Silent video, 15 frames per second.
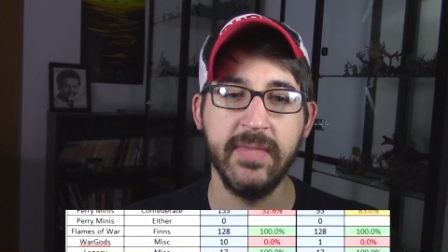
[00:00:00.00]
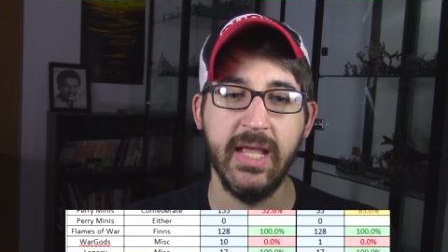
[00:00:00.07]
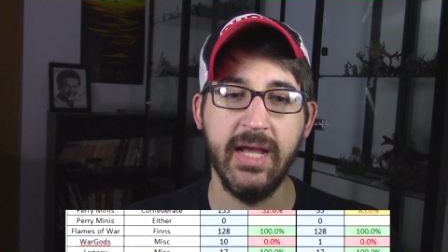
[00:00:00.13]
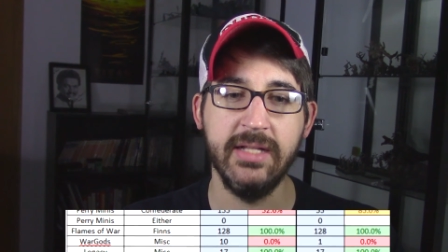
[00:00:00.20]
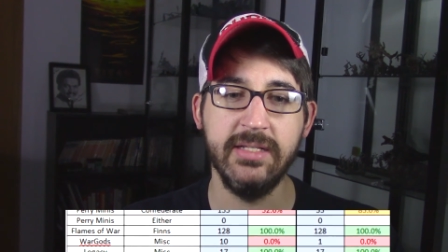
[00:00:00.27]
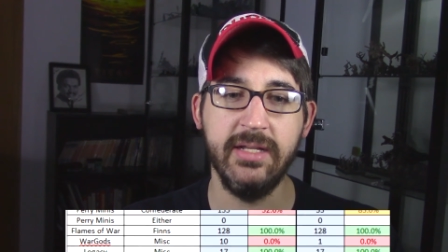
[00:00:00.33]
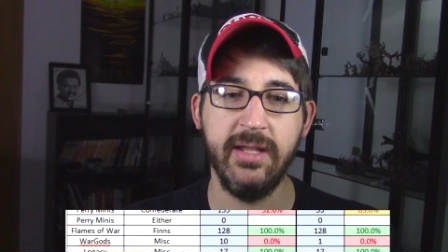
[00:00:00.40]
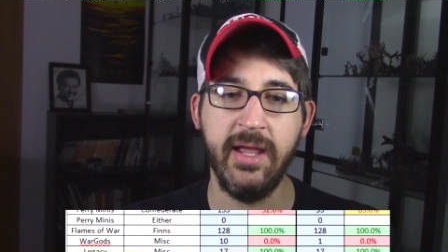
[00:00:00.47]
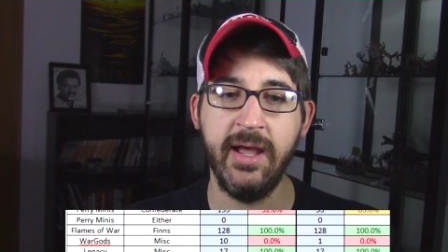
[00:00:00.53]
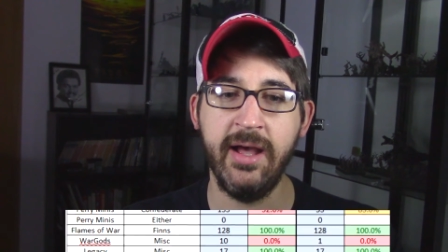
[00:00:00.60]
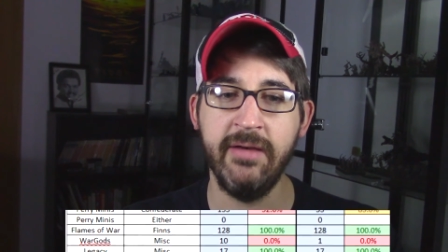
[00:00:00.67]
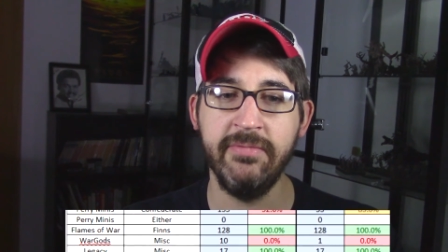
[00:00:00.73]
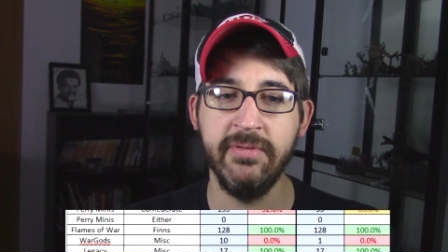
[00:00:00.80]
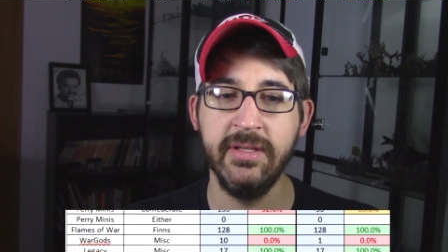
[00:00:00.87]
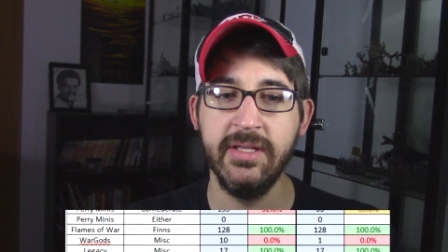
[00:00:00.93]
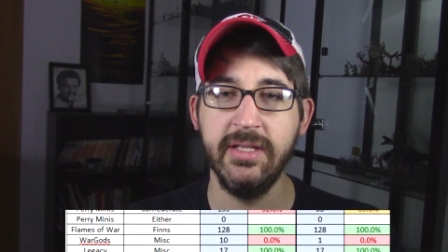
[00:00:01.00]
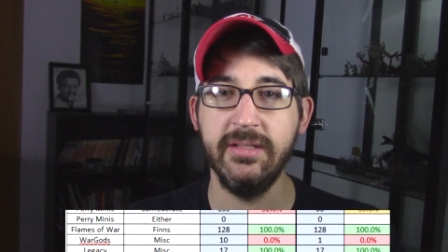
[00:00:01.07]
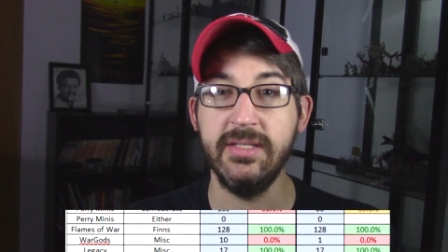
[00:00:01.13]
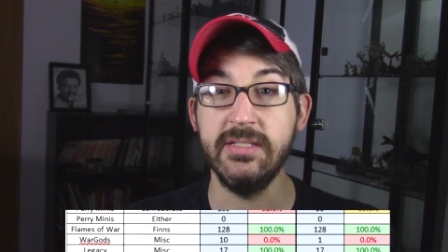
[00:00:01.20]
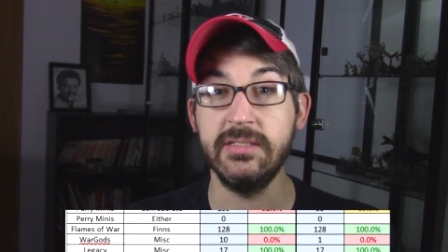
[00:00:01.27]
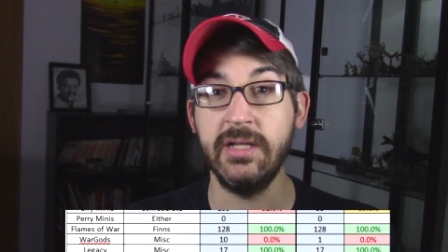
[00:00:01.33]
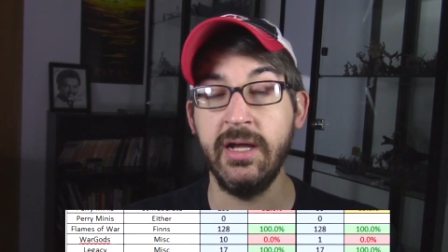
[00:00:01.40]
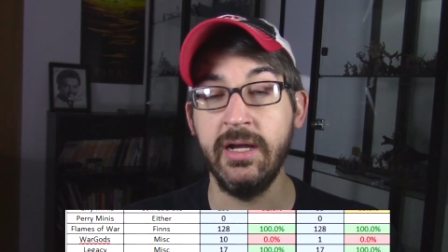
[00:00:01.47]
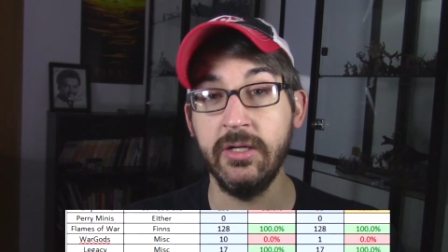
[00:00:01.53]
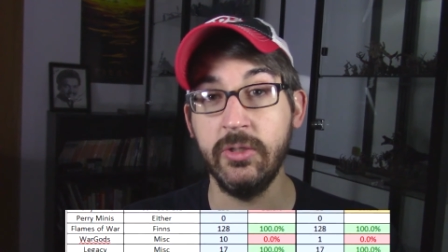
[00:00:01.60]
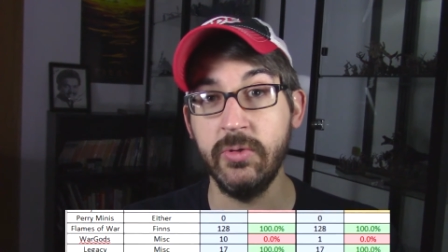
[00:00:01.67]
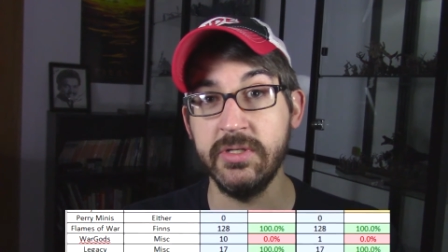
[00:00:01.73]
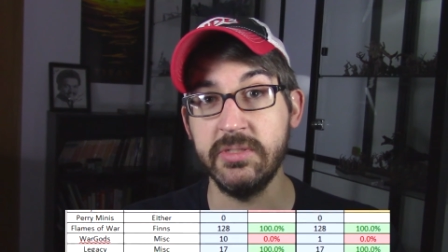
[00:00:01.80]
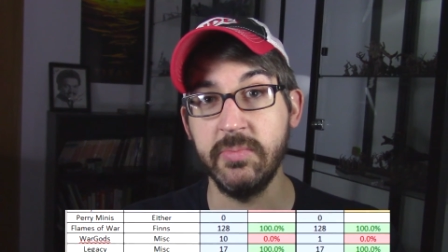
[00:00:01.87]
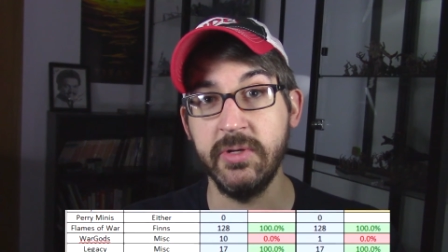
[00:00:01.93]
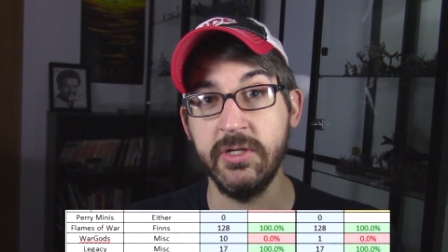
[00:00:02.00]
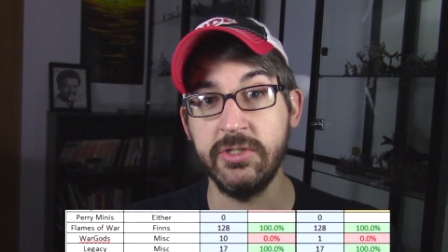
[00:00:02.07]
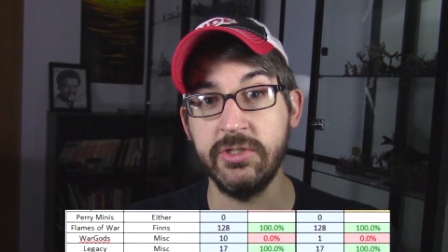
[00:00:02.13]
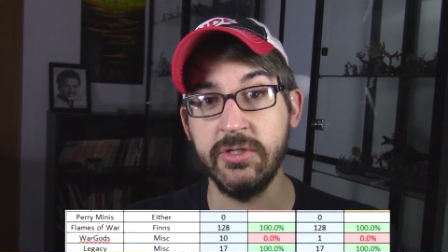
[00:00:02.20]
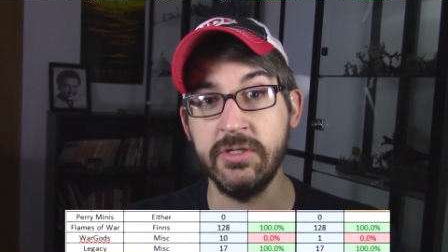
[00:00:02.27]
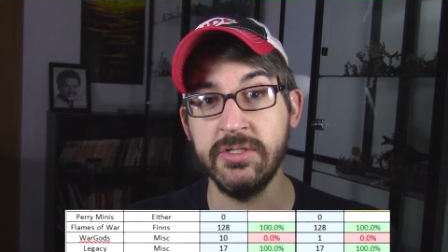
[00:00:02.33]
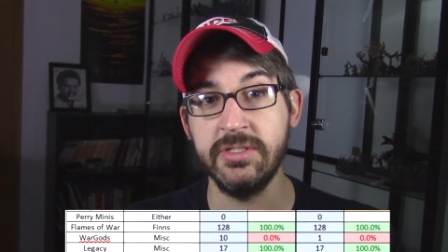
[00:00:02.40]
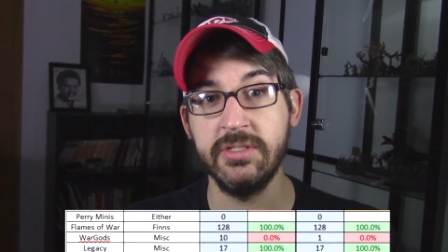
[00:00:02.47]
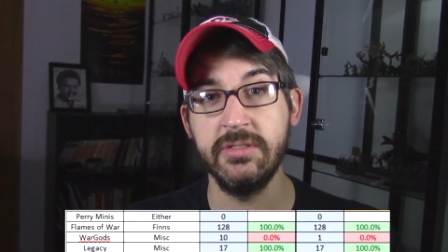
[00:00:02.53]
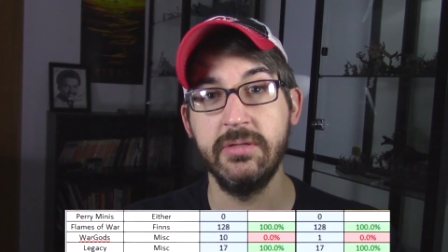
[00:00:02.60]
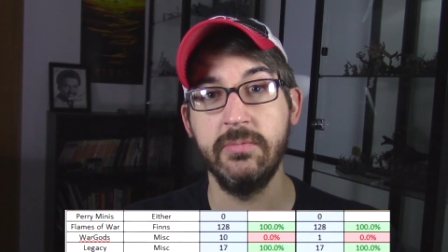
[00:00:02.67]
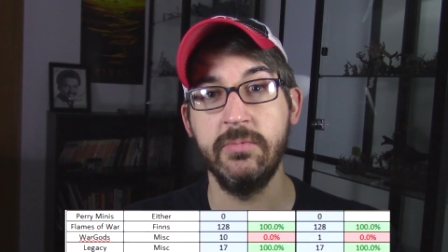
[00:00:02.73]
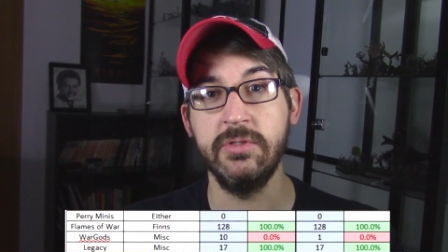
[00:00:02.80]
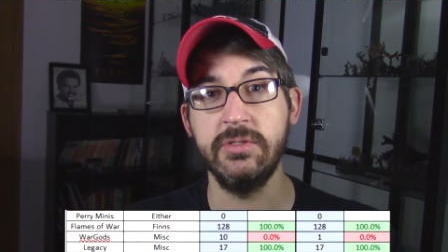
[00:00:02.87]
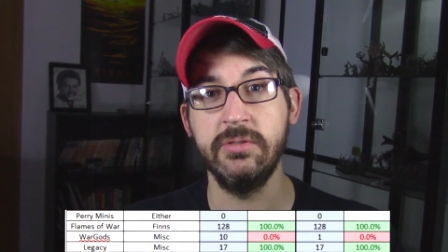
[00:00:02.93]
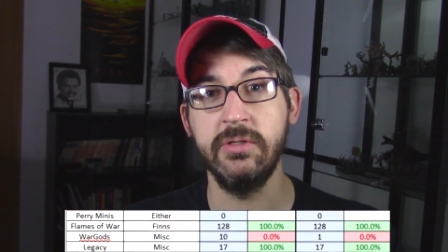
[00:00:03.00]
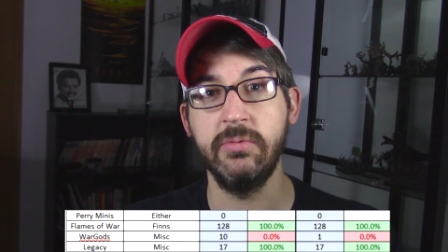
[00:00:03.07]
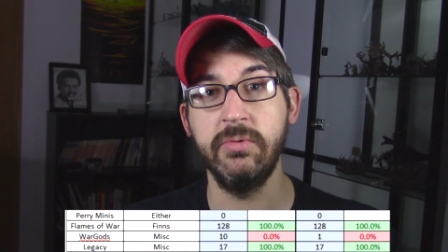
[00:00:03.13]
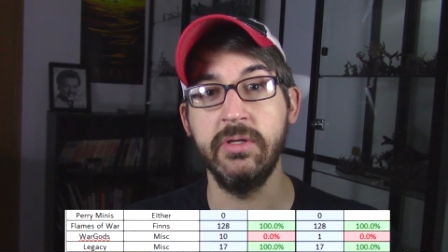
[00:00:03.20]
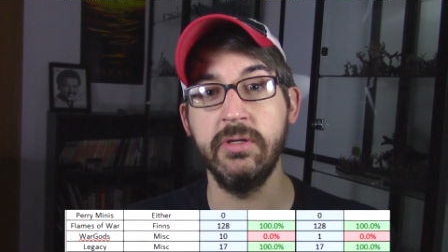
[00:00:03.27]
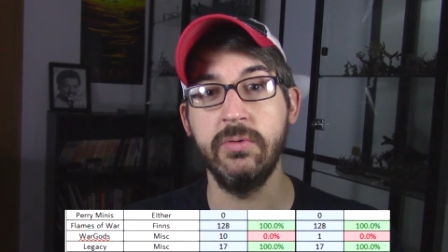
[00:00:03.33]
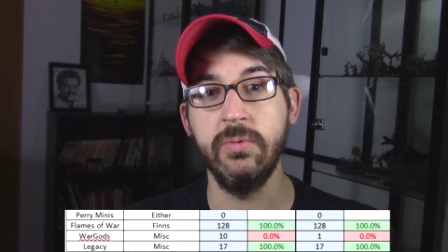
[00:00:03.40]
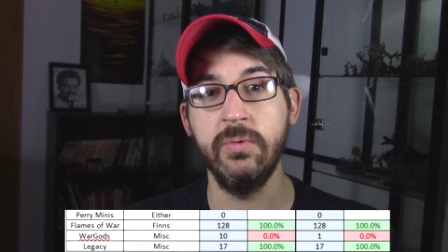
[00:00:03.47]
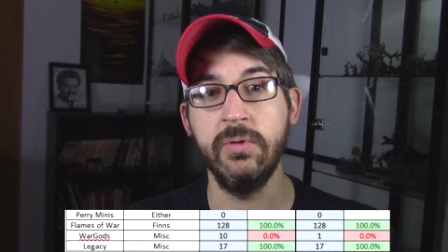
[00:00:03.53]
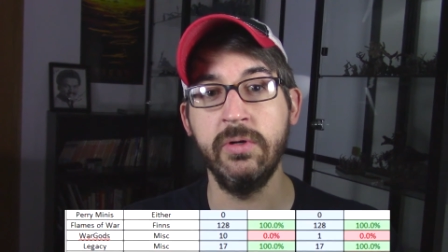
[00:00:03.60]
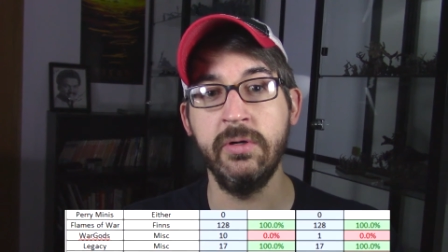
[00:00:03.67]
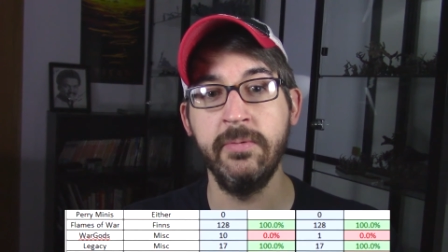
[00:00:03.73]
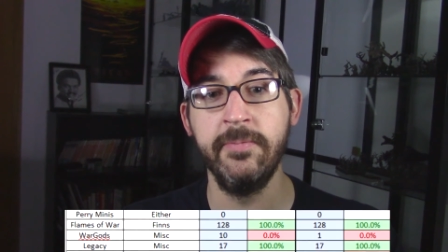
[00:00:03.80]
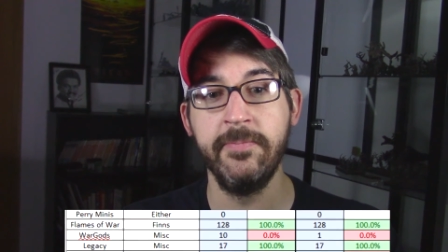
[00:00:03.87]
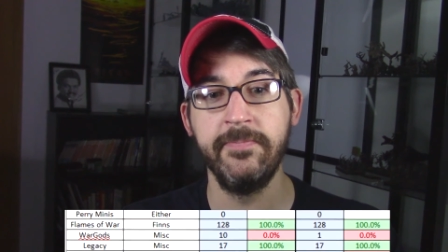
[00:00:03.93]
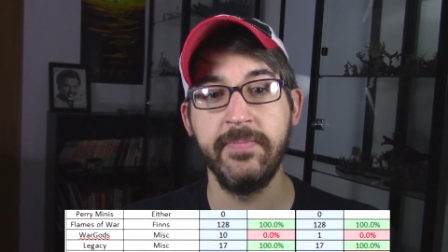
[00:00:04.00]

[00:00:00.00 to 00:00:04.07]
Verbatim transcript: I did have these Conquest miniatures, which look really cool.